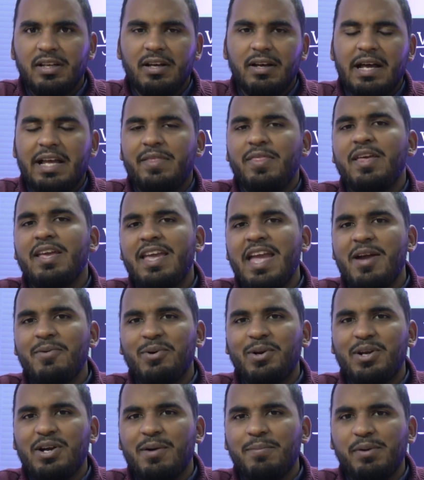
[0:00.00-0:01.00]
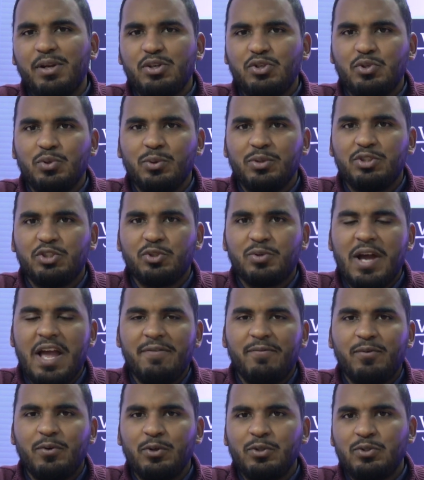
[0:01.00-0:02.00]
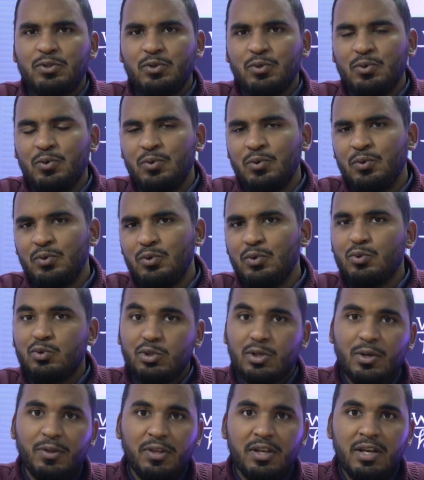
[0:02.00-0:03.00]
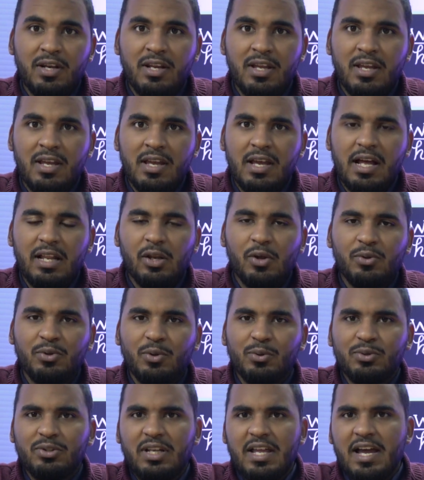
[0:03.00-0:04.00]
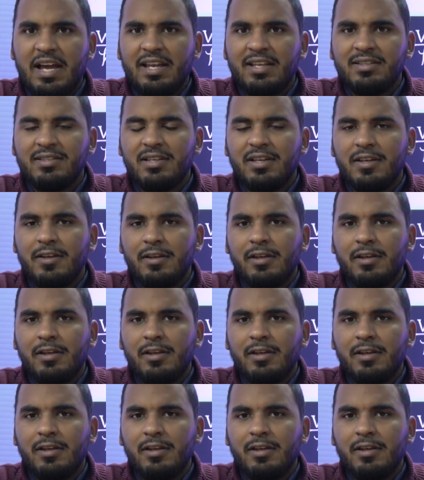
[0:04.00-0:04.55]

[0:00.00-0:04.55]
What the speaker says: I think every company should strive to do something along those lines,